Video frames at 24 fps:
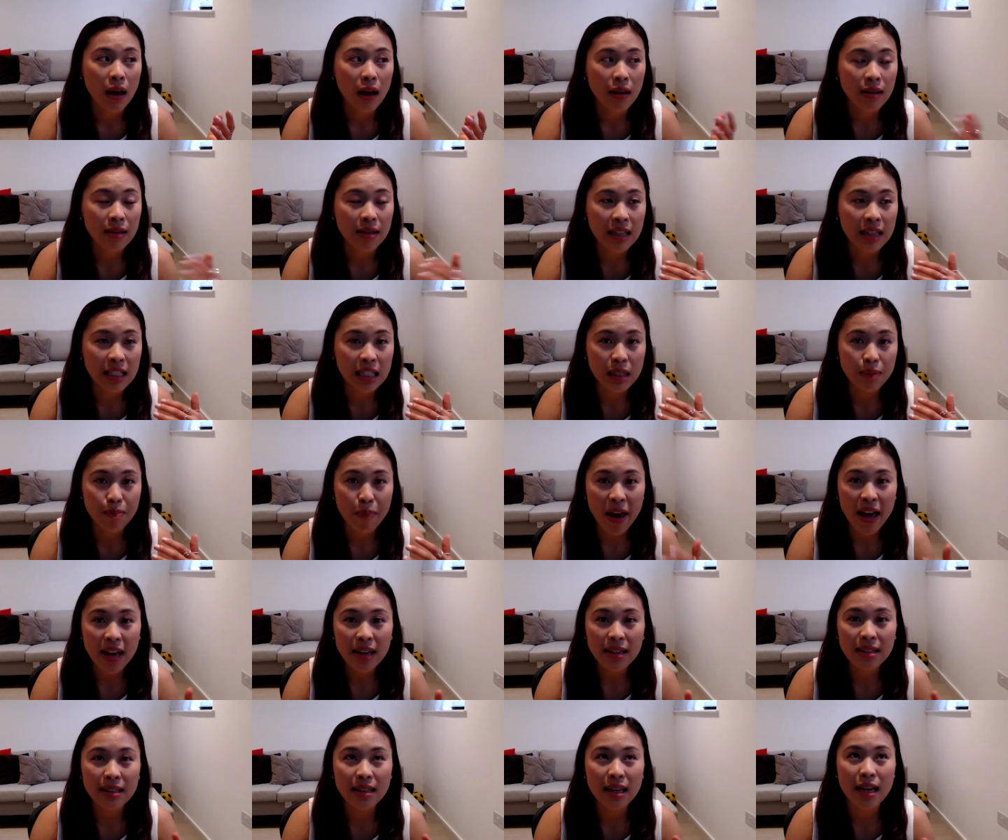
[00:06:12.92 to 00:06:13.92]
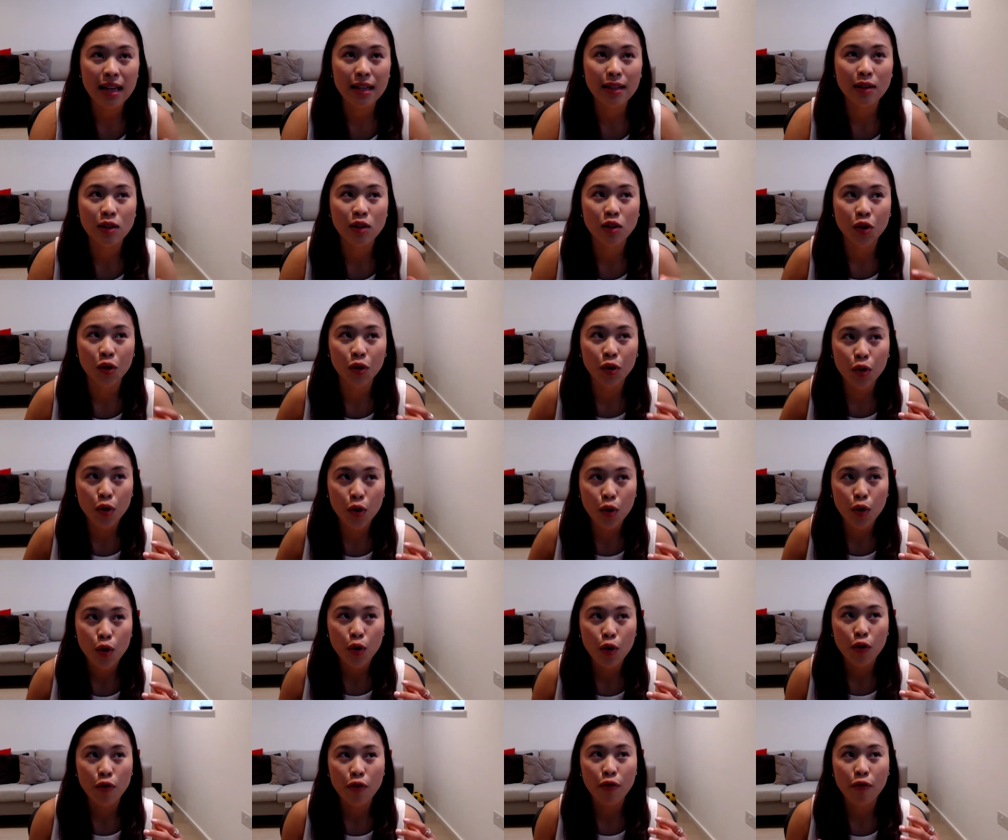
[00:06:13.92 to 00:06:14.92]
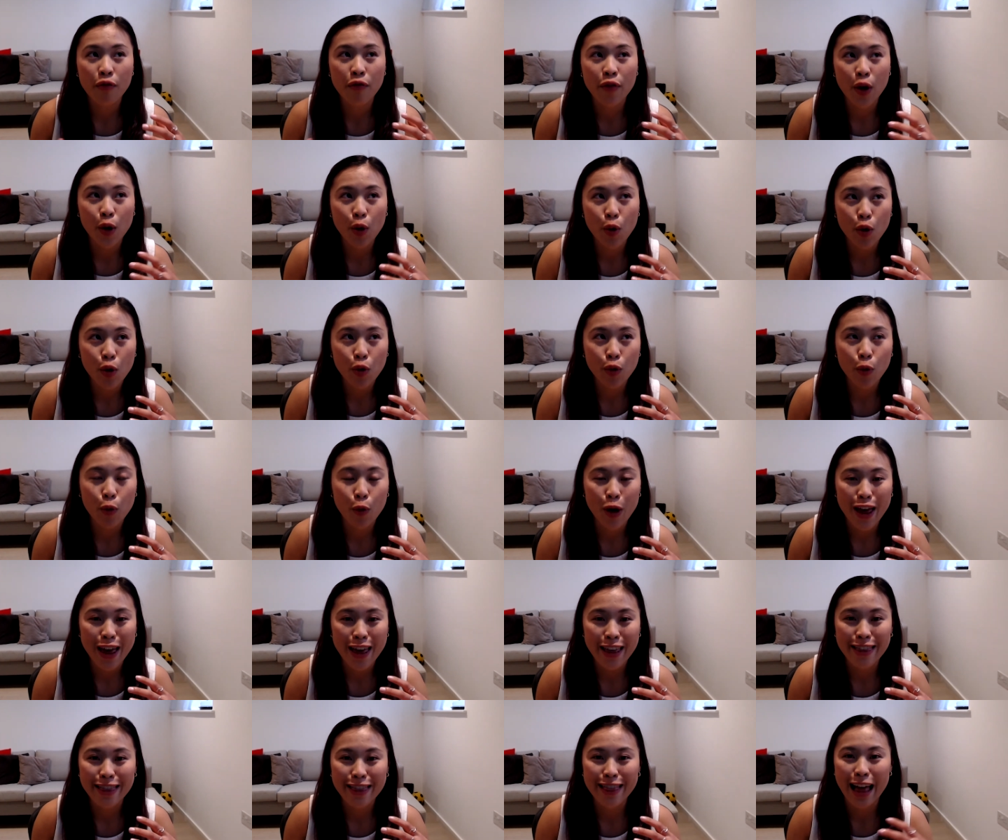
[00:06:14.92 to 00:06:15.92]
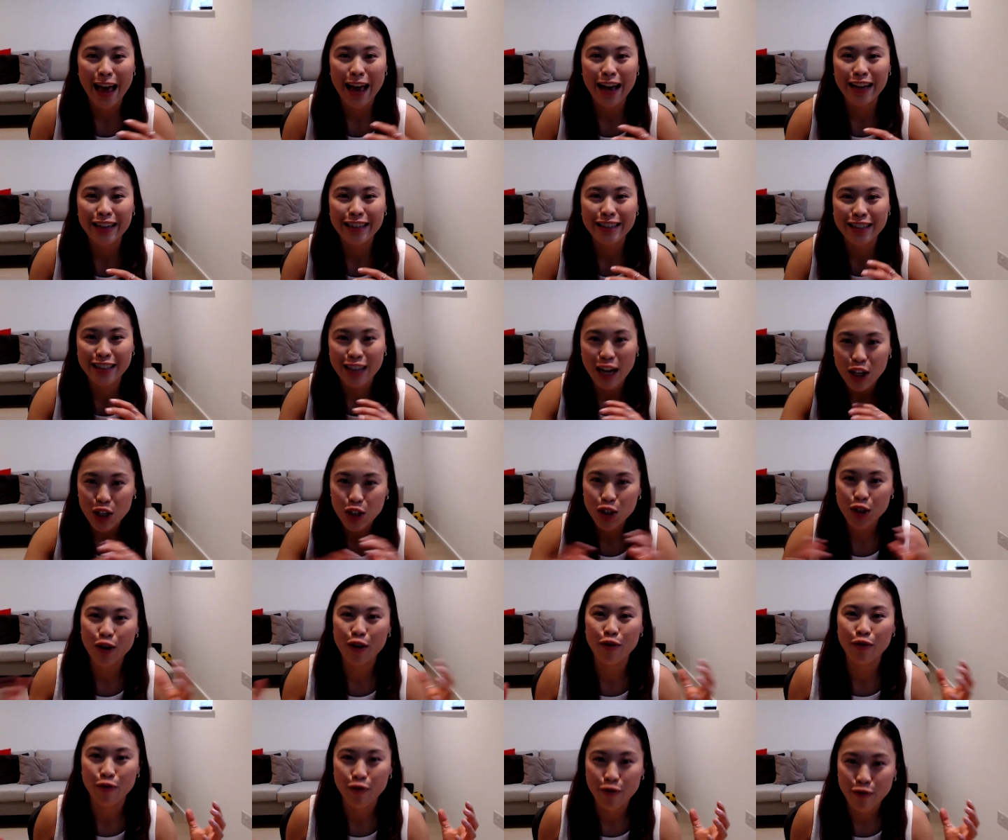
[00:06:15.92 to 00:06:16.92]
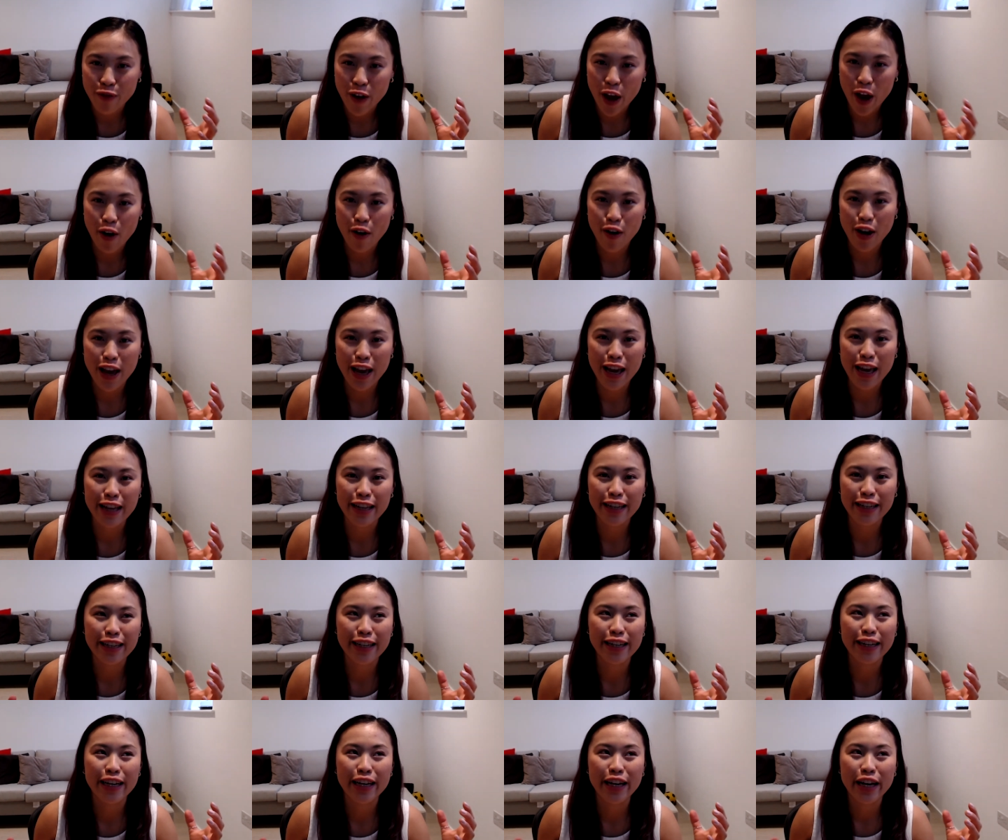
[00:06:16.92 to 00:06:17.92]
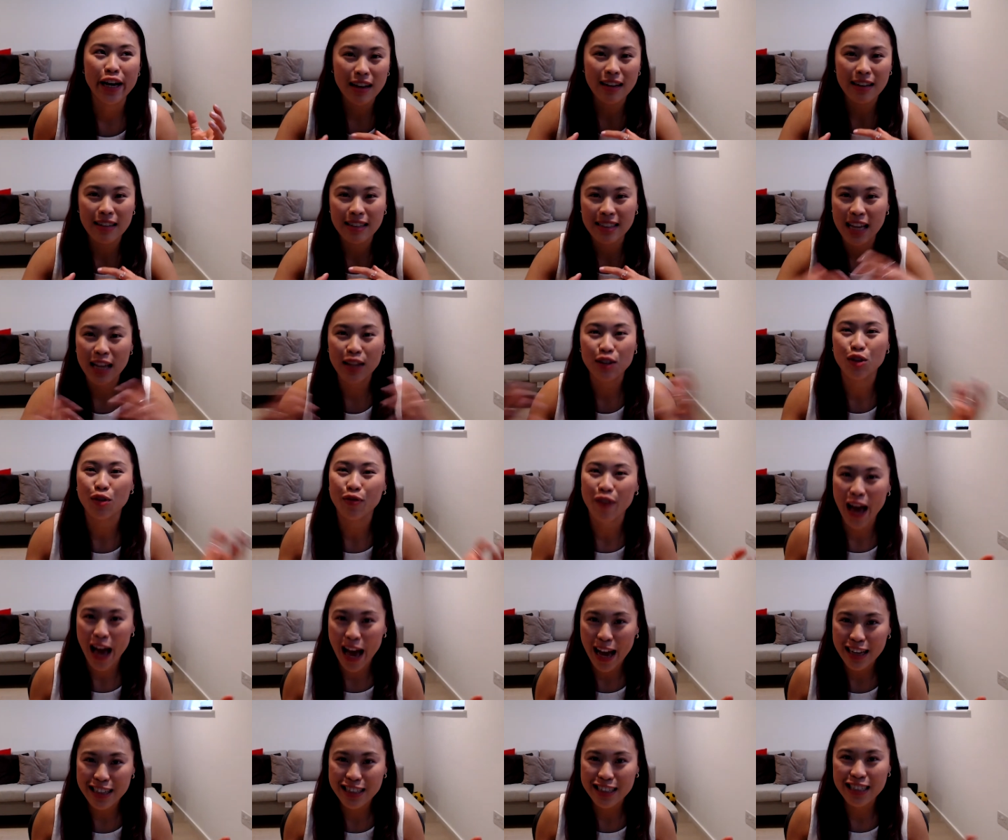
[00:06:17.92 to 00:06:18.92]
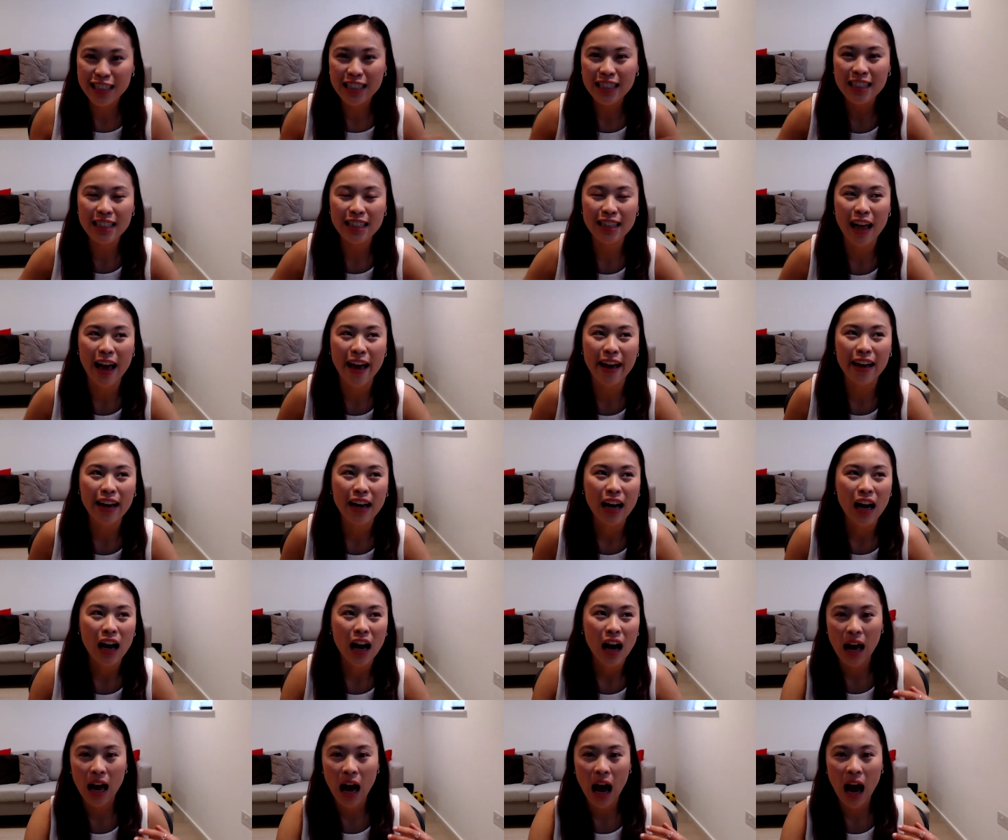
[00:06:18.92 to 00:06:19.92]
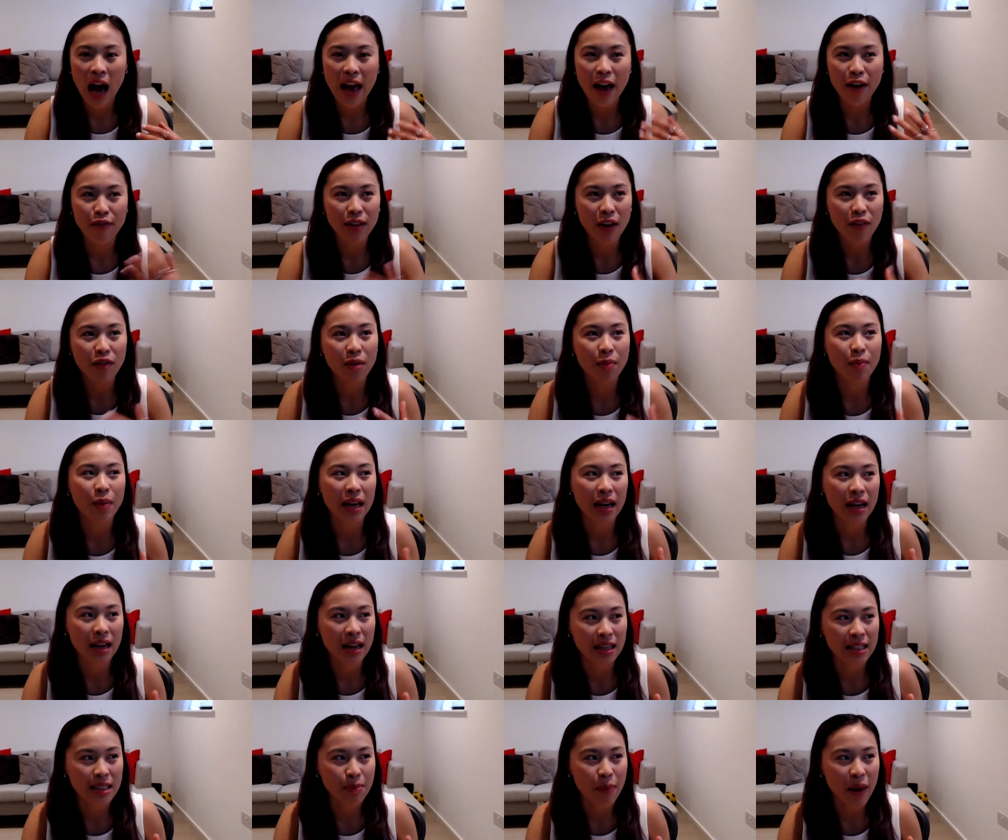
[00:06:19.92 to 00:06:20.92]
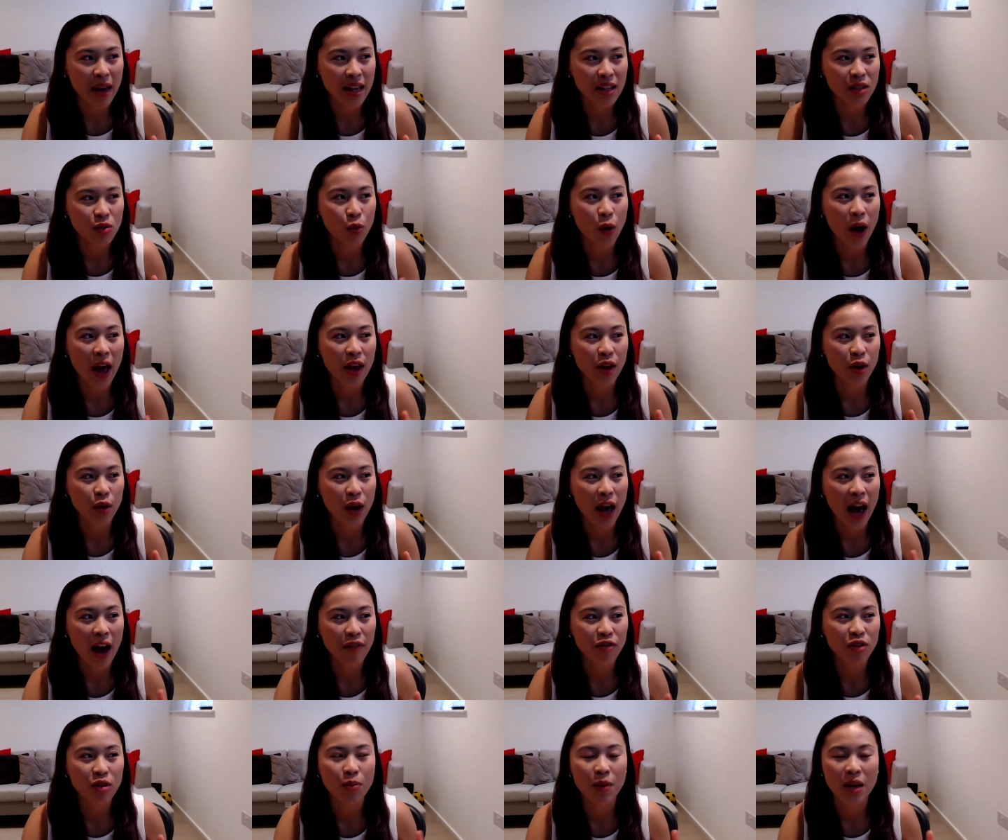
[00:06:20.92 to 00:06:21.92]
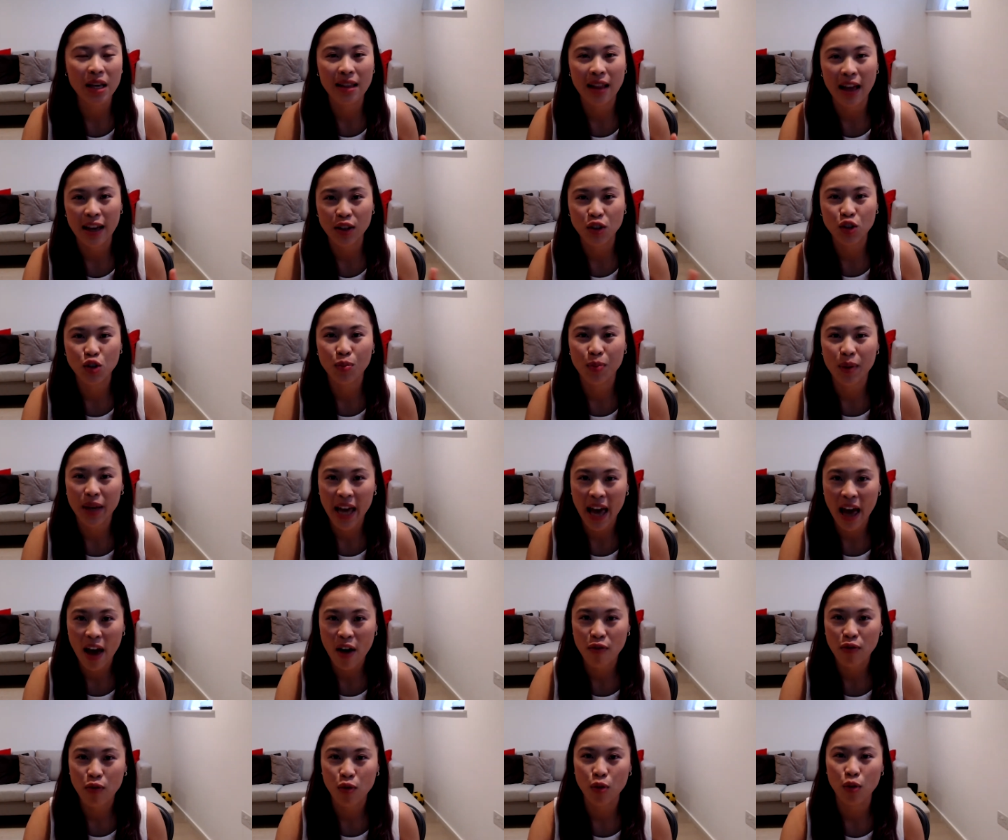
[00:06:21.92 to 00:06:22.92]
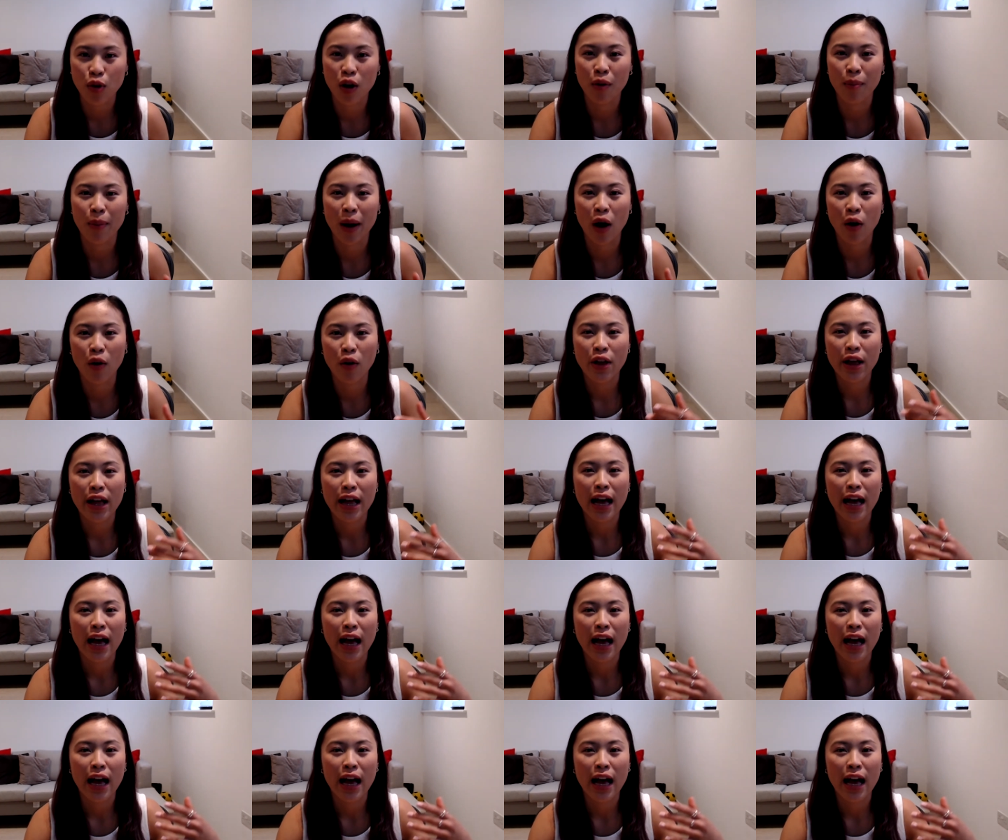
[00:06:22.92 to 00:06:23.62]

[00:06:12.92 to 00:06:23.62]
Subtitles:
the space is so filled with like such a varied sense of actors. Like I have never been in a space where you have to be like super careful about